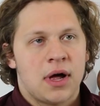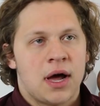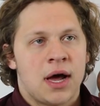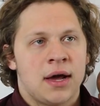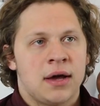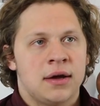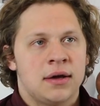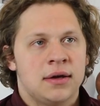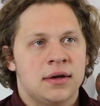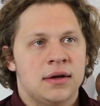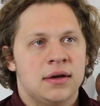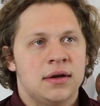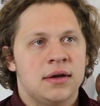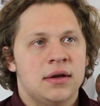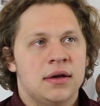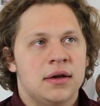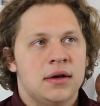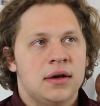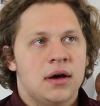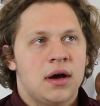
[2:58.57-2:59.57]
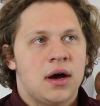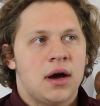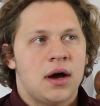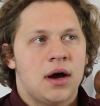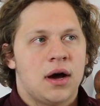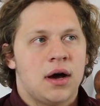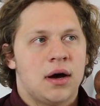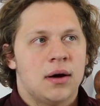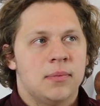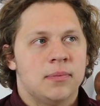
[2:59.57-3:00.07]
I
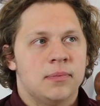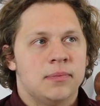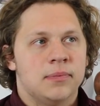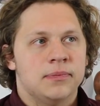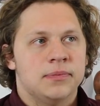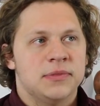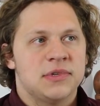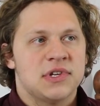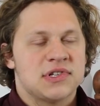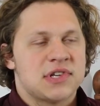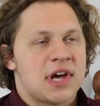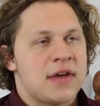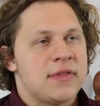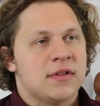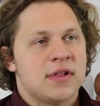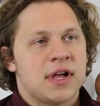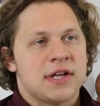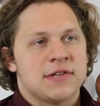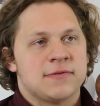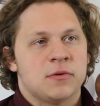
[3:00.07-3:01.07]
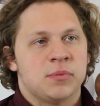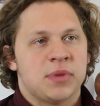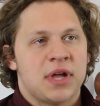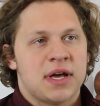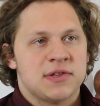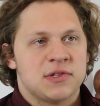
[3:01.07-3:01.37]
designed the lights for Blithe